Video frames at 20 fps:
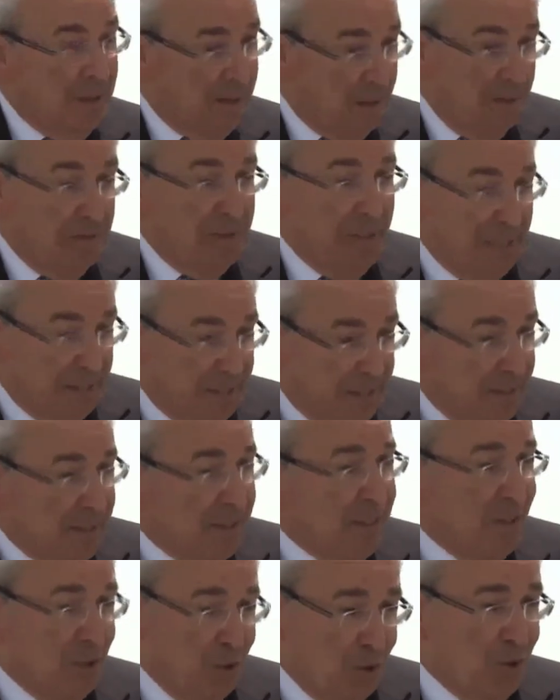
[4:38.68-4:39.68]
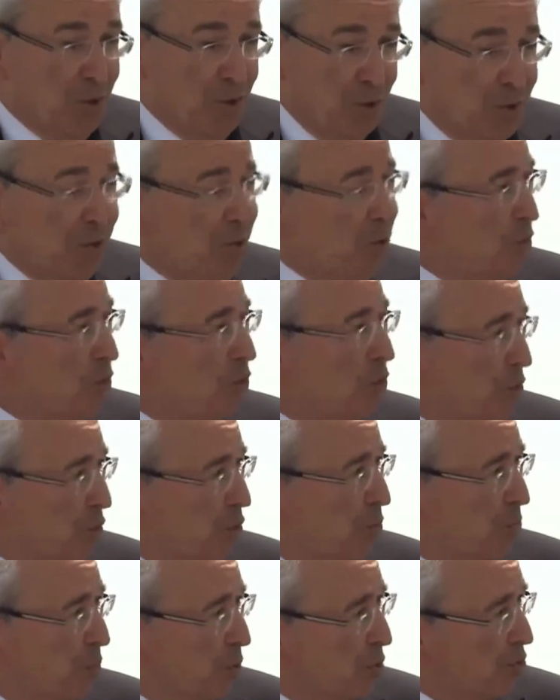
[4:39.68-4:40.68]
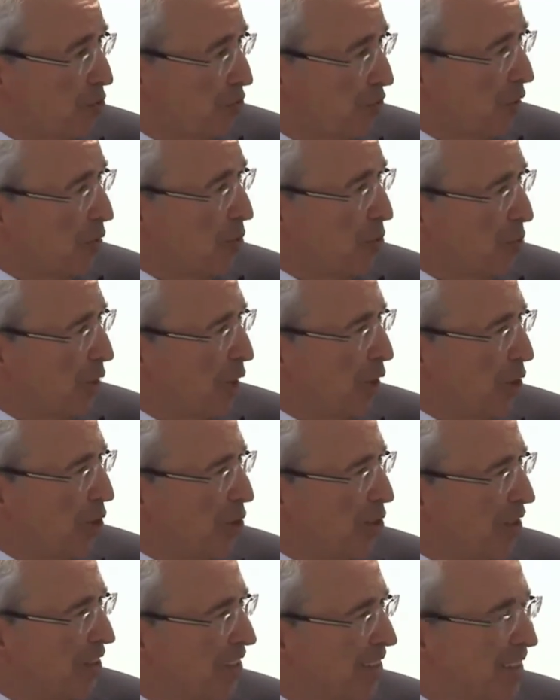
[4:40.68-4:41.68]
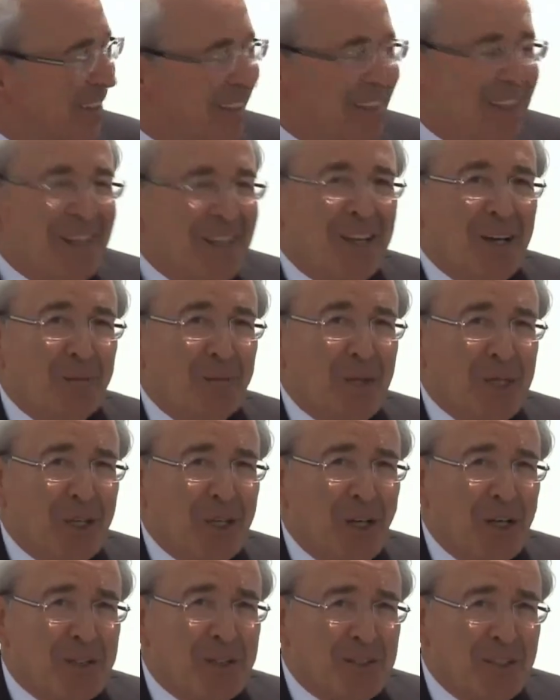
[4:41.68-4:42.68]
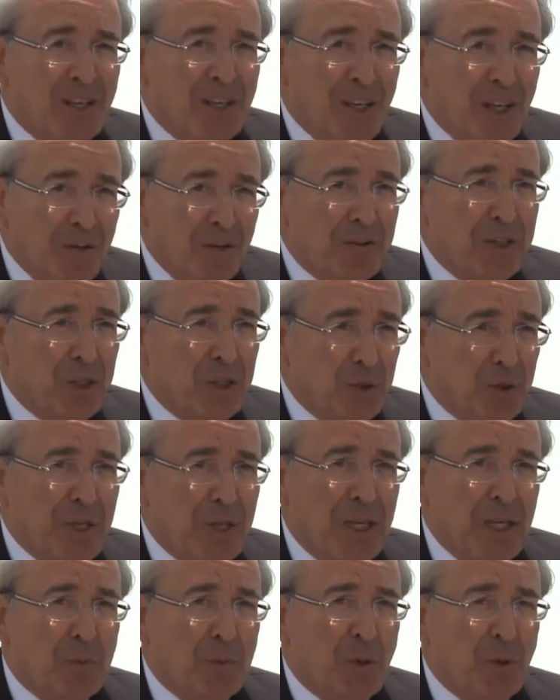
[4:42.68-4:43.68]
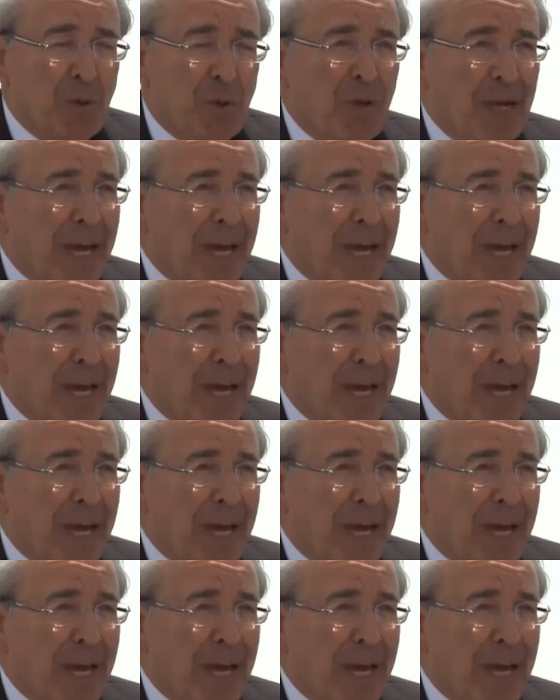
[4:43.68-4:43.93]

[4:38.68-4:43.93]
In fact, you put your finger right on it. Because loving your neighbor,